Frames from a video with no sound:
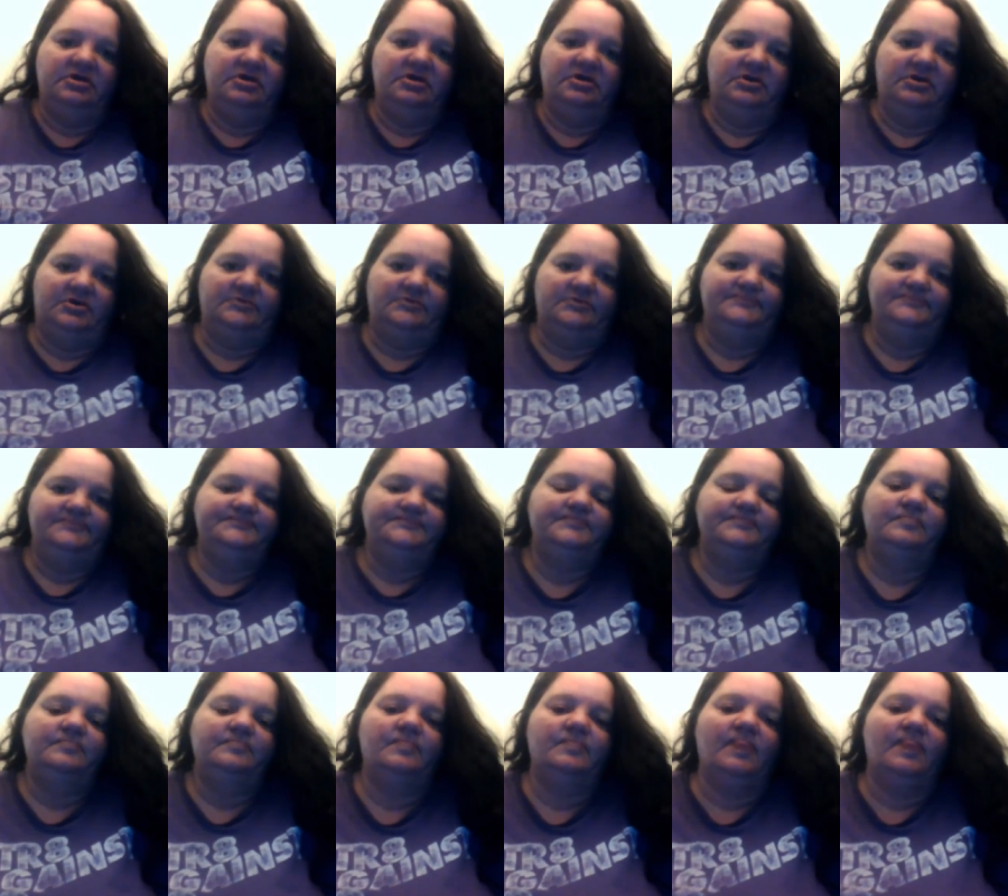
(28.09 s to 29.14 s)
Hey y'all,
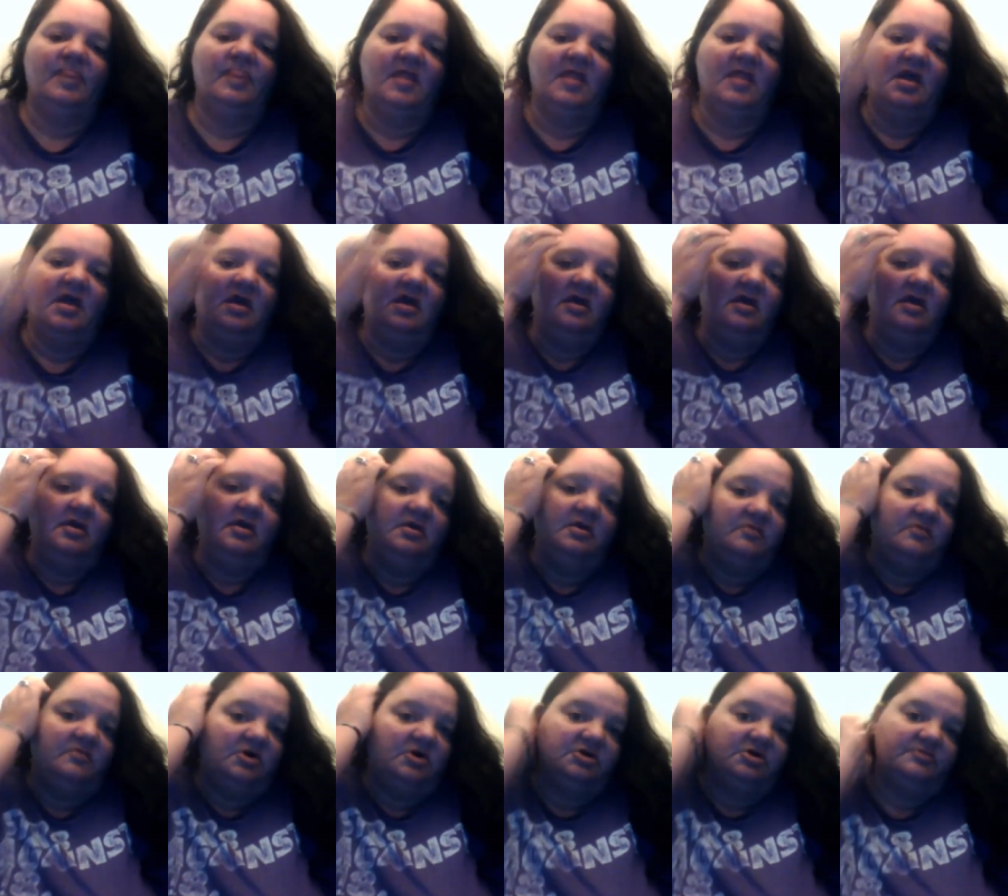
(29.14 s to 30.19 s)

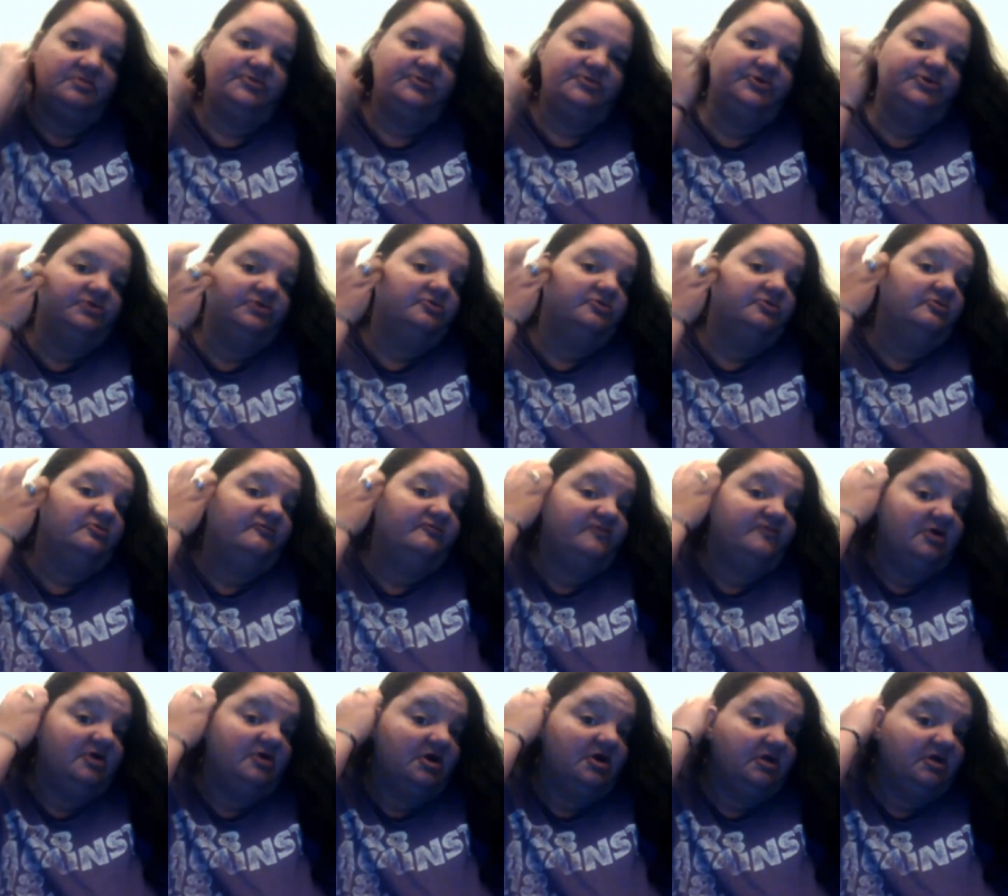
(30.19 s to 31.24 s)
and welcome to
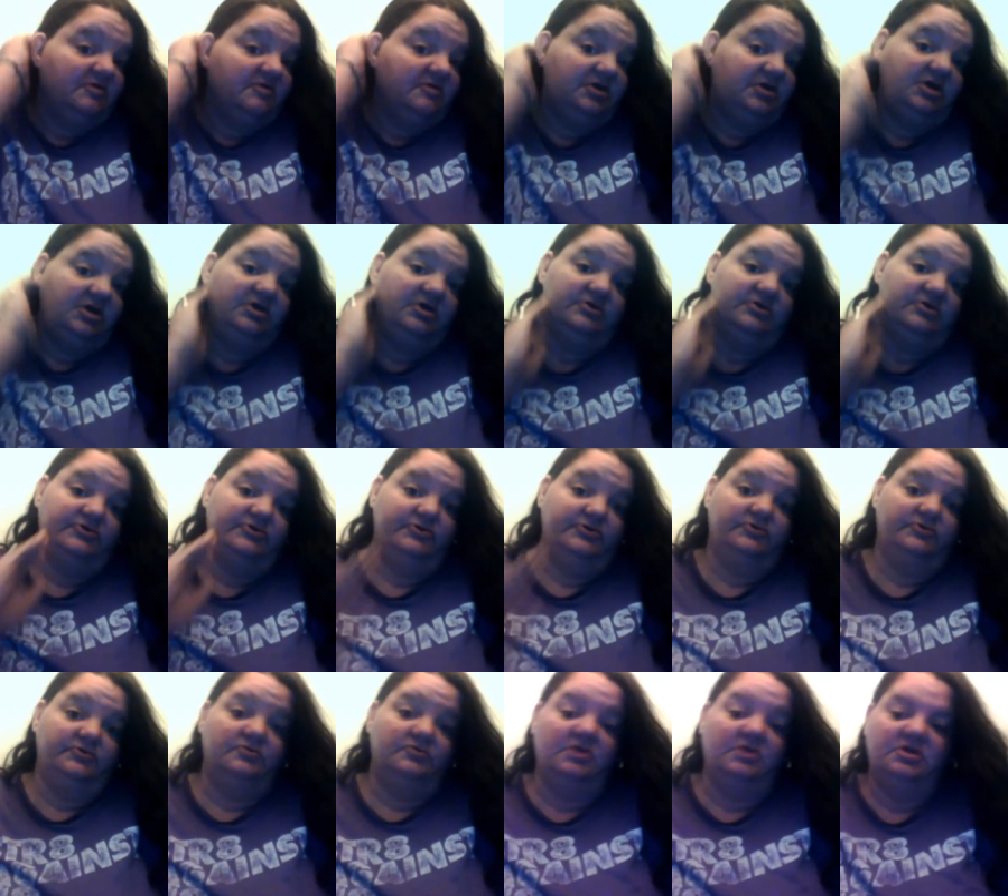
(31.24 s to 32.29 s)
Vlog Every Day in
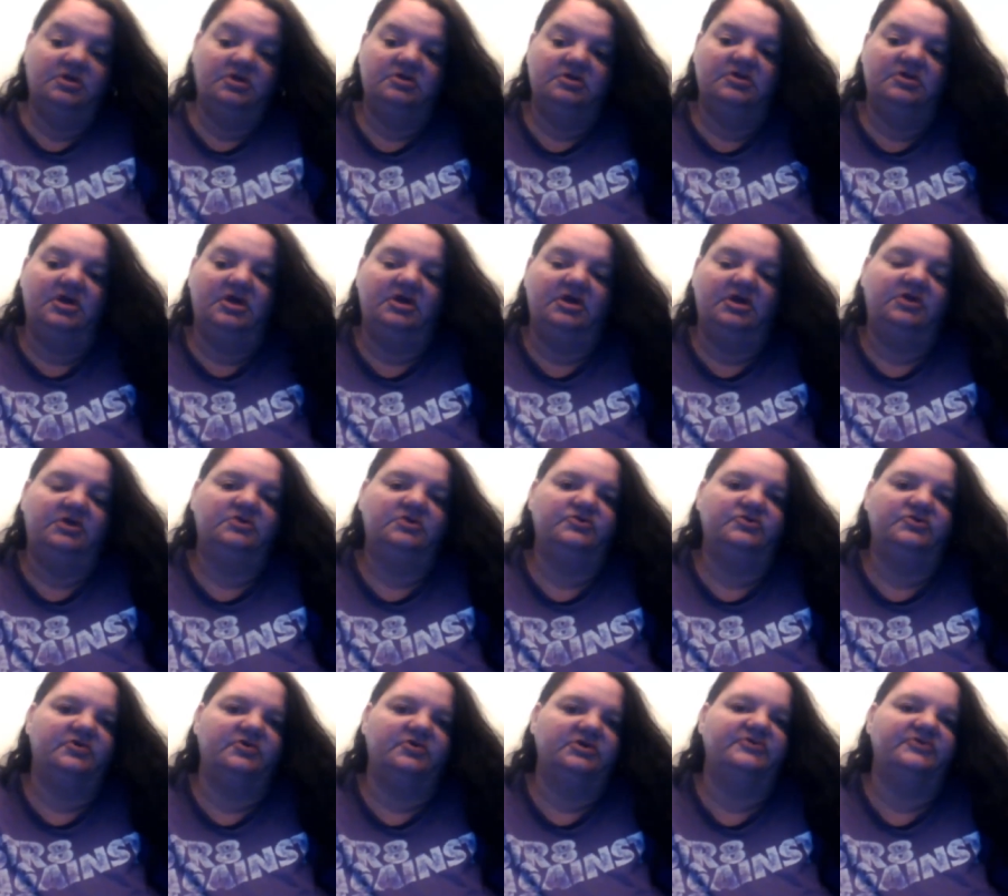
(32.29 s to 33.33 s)
June, day
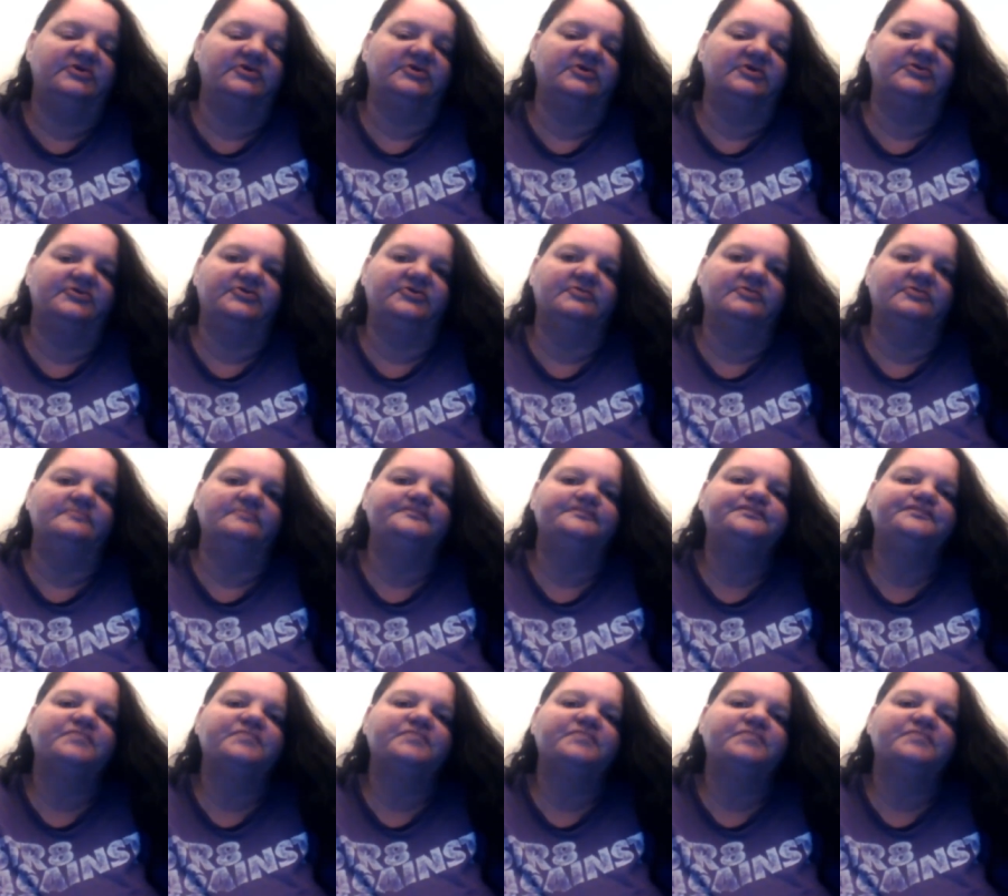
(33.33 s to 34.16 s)
26.